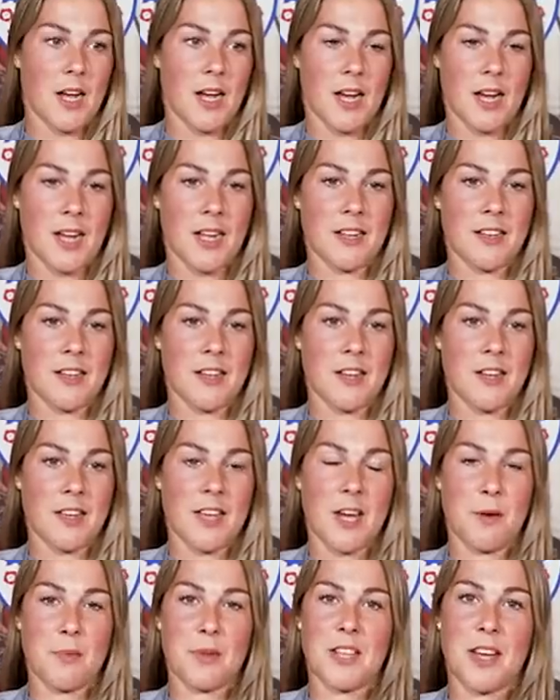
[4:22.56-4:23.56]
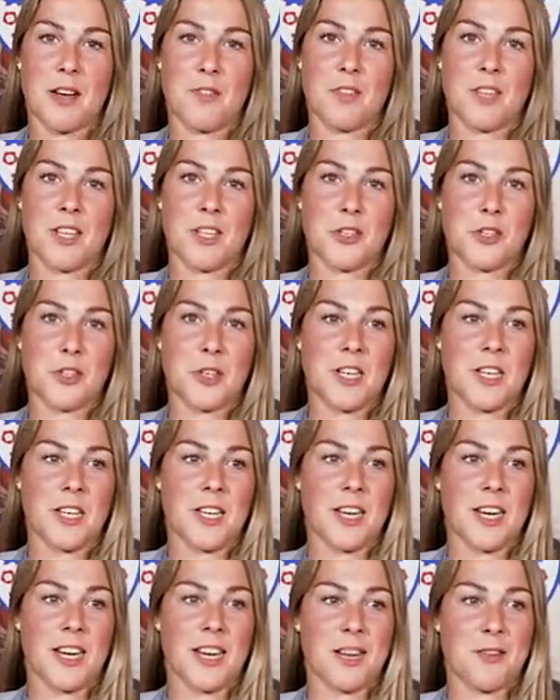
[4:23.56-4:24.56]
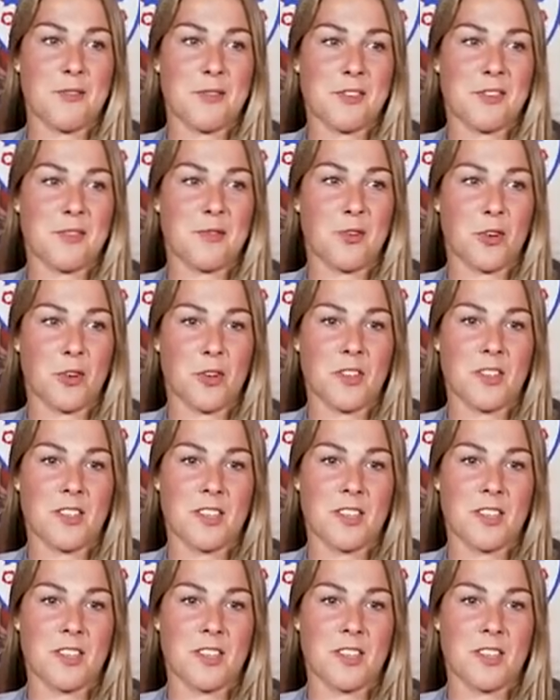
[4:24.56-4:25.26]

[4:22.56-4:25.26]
and yeah, we definitely enjoyed it, and it was fun